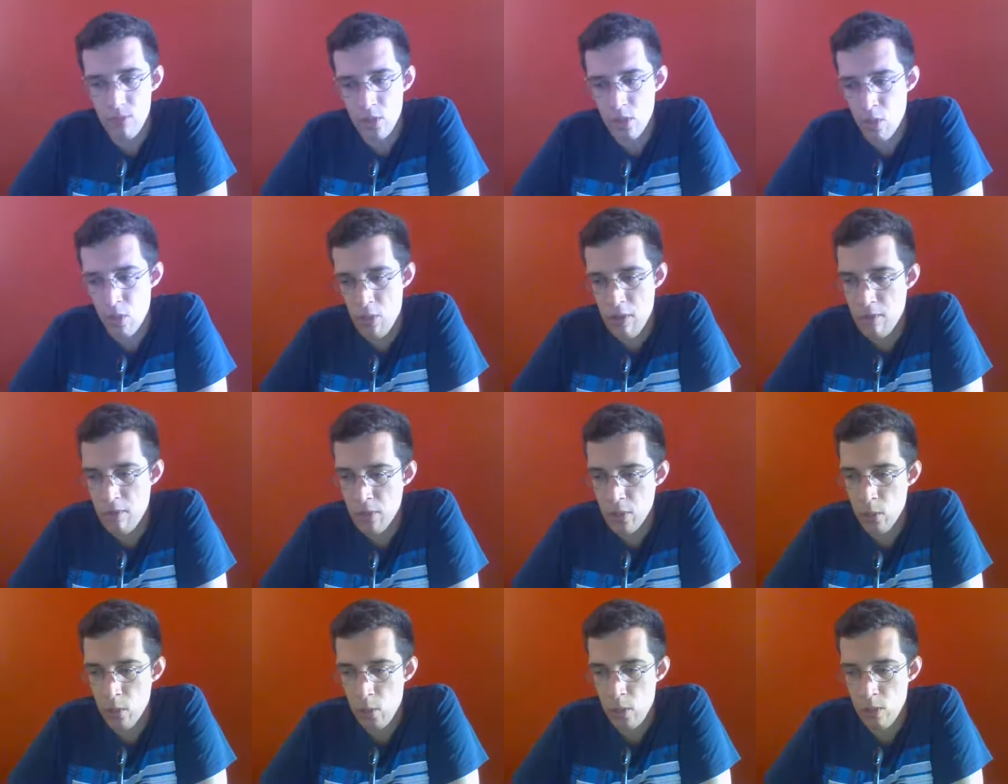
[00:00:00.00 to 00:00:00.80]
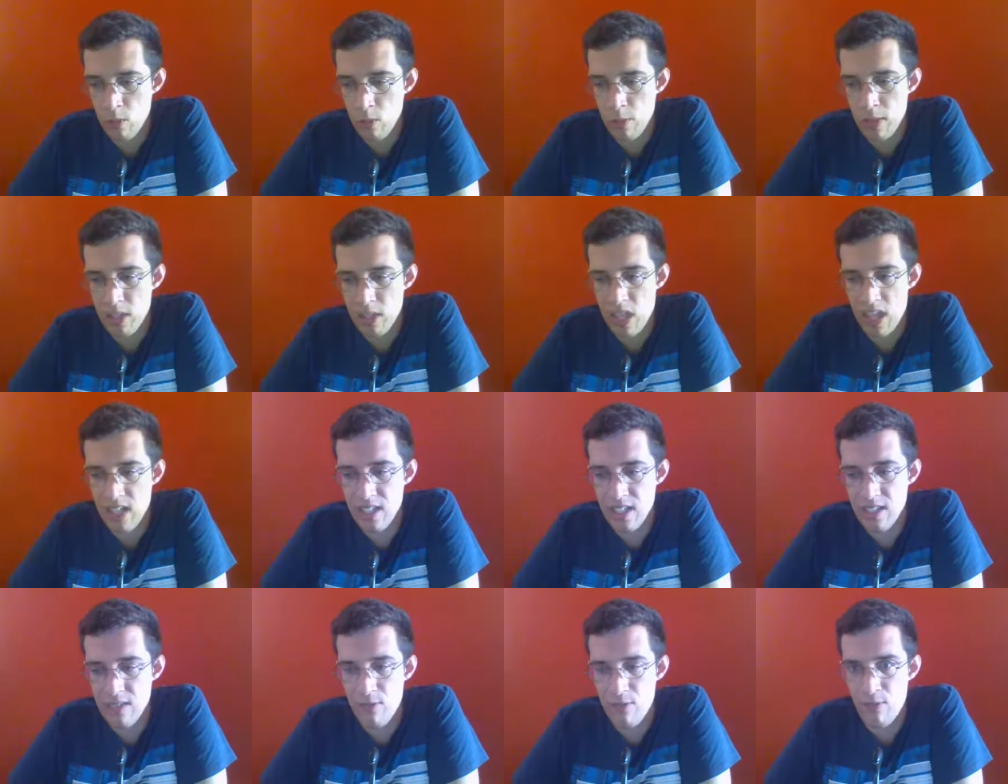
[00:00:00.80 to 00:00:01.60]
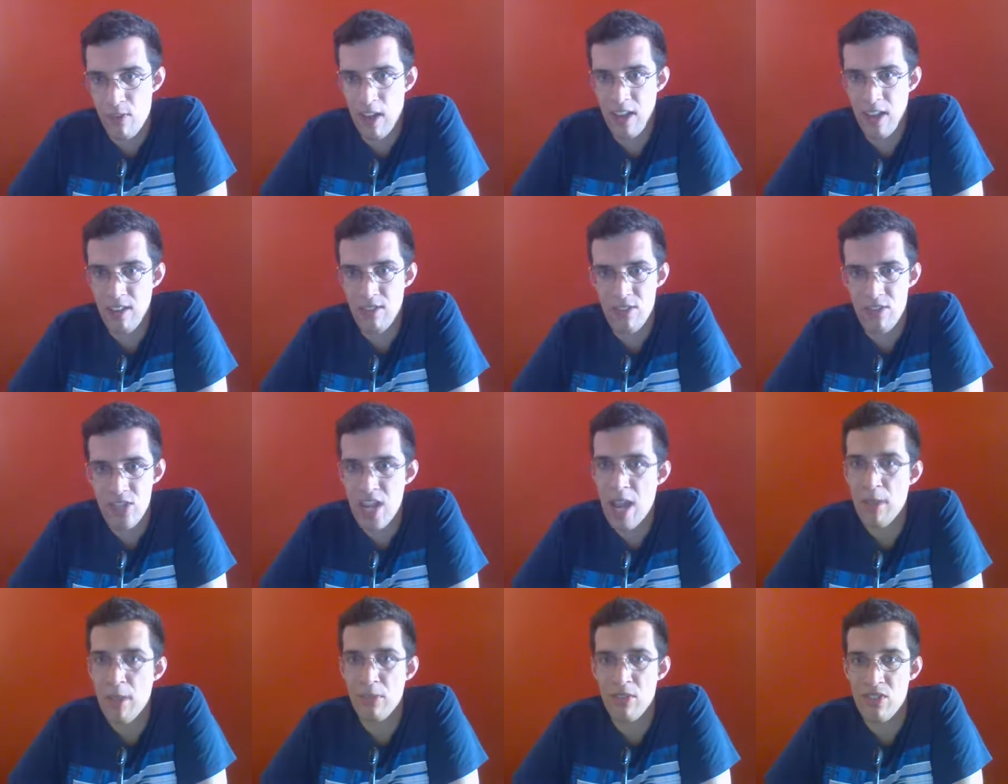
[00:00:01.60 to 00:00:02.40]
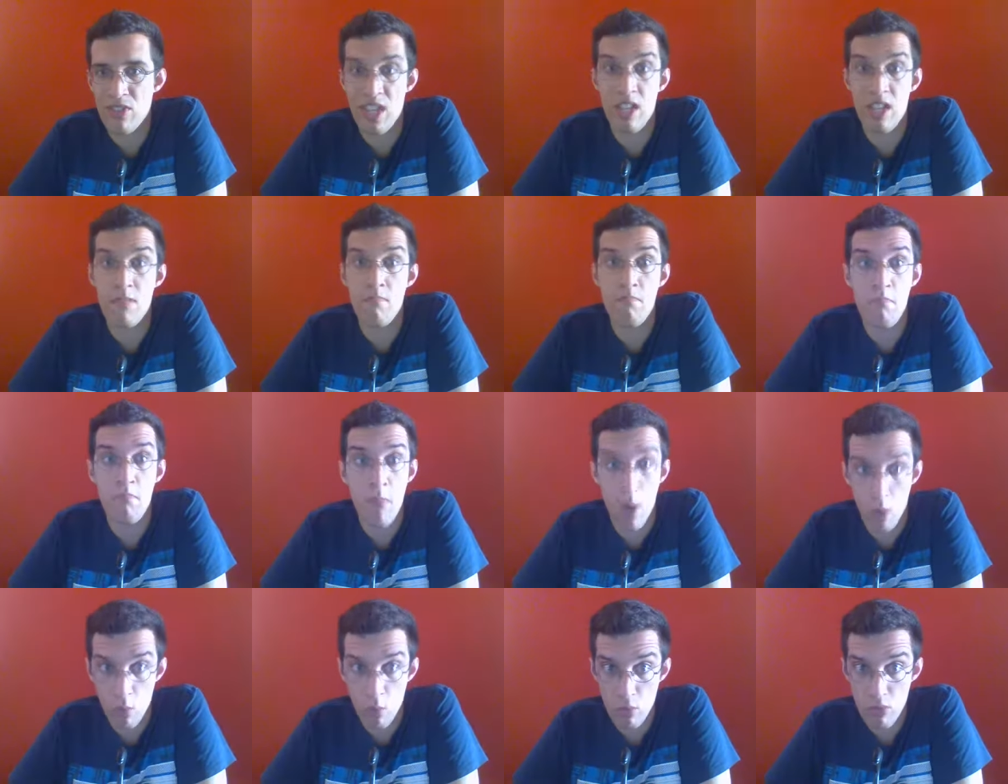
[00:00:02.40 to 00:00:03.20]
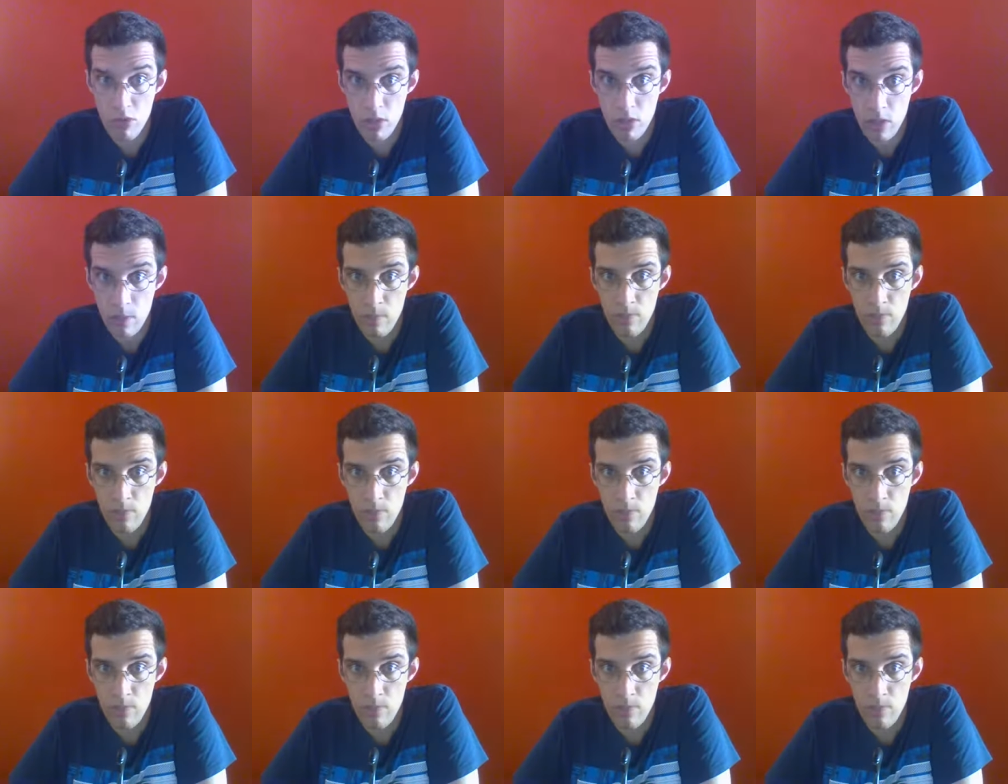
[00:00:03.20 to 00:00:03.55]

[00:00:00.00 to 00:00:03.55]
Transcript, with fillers: the Reverie will be like 5 chapters at most